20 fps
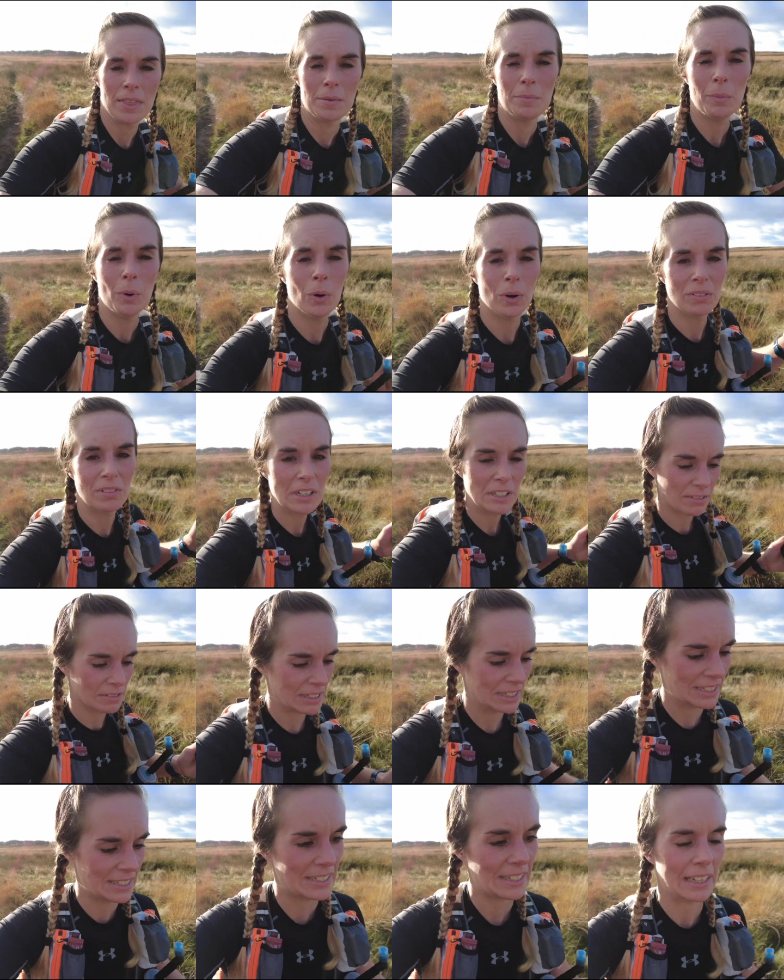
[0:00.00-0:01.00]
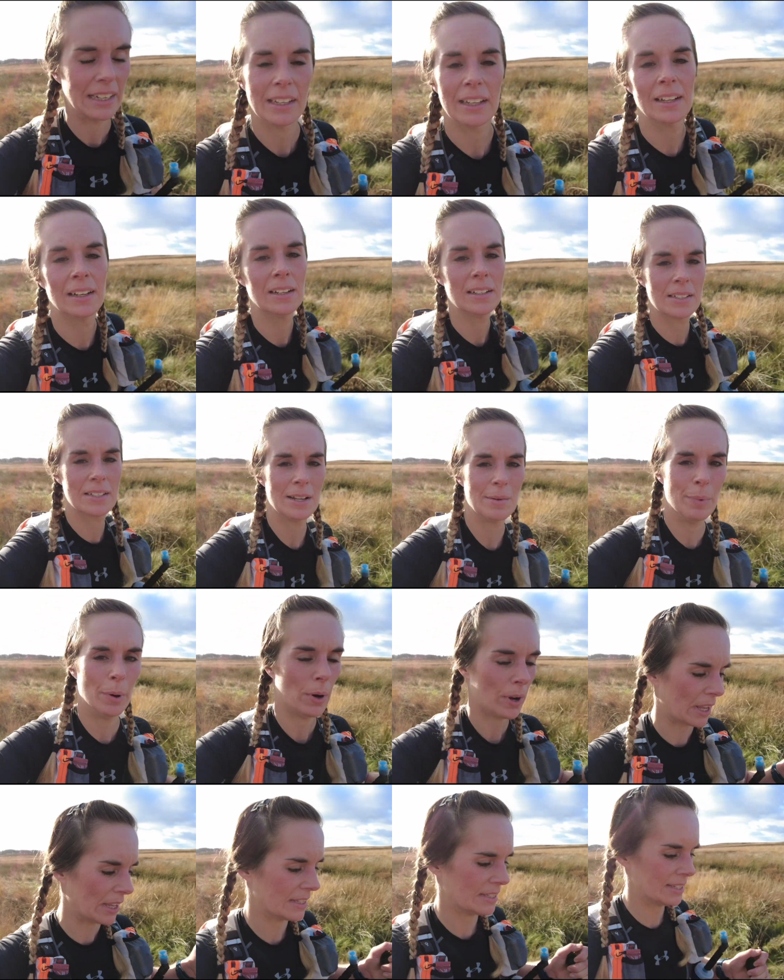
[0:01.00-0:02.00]
The moor is ridiculously
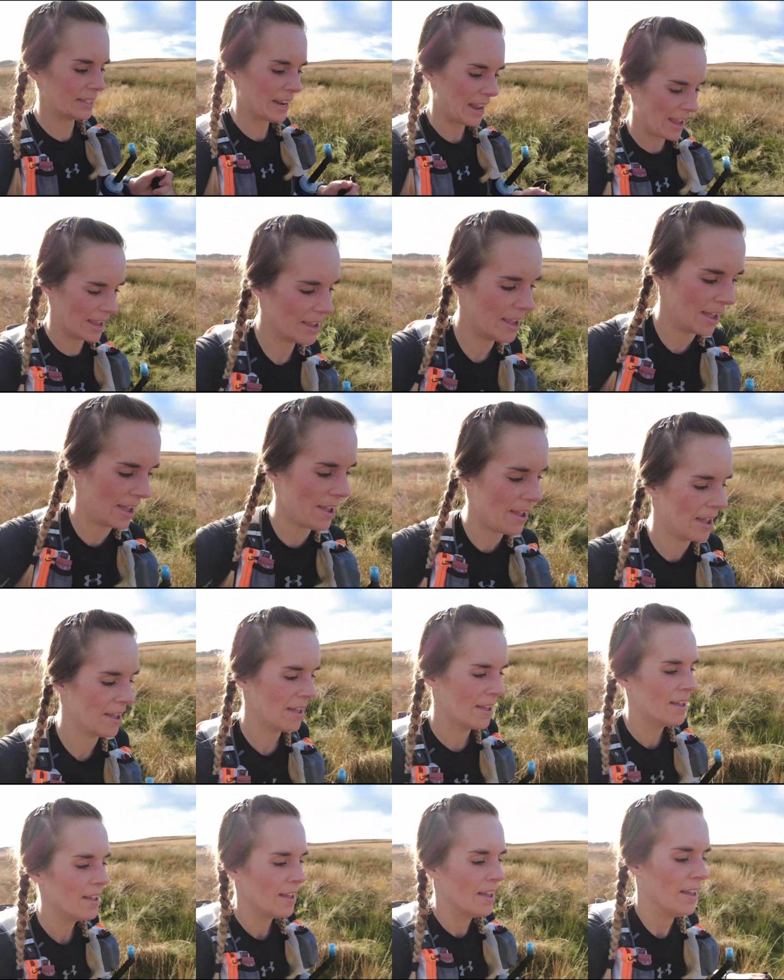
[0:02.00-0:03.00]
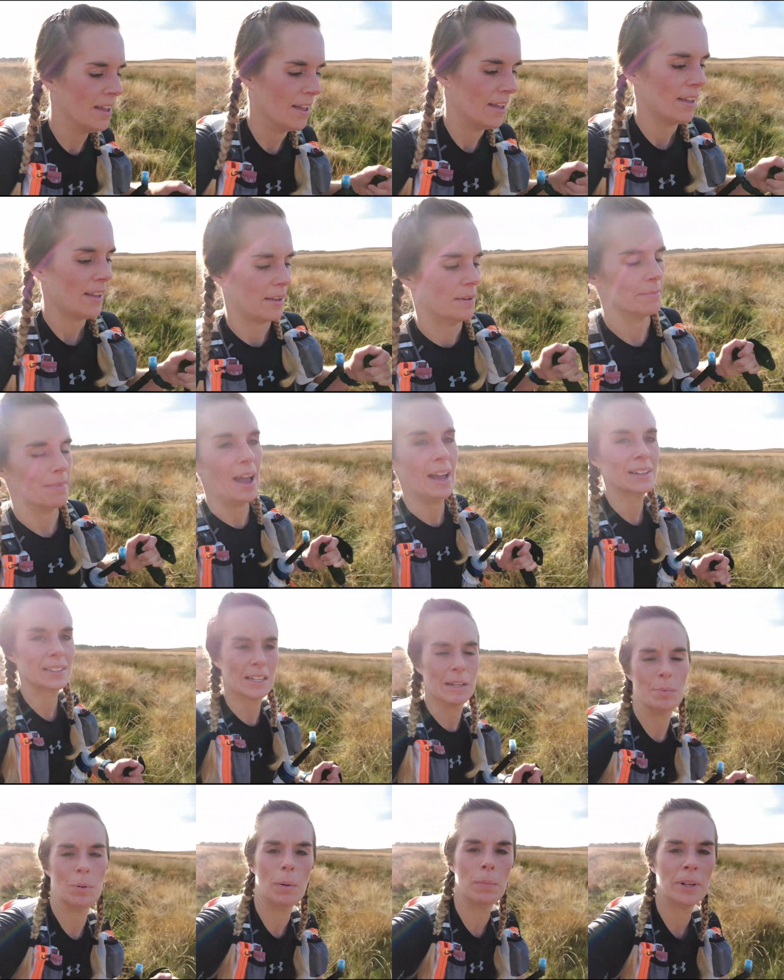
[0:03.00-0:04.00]
boggy today. And
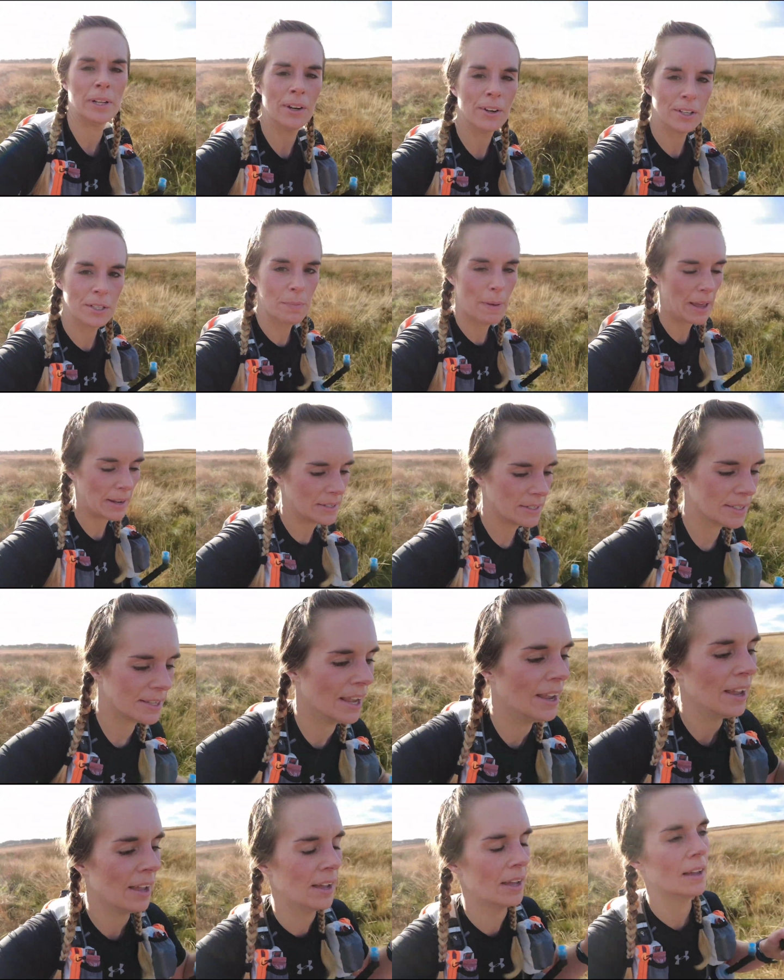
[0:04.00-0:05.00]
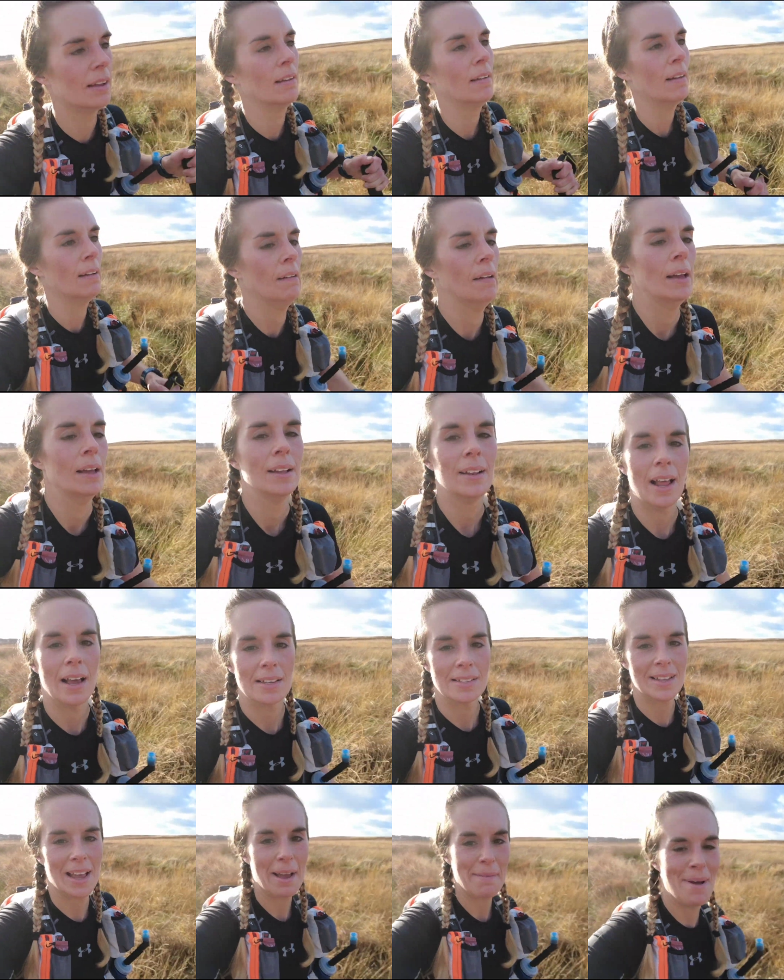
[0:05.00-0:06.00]
actually probably not as bad as
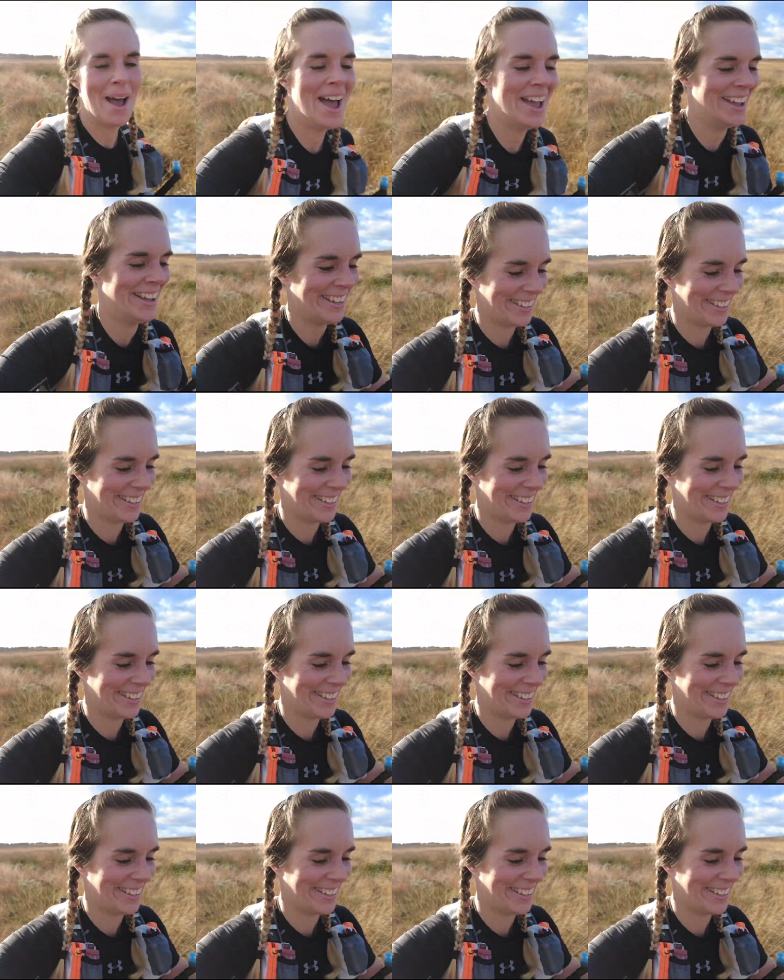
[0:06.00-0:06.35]
last time,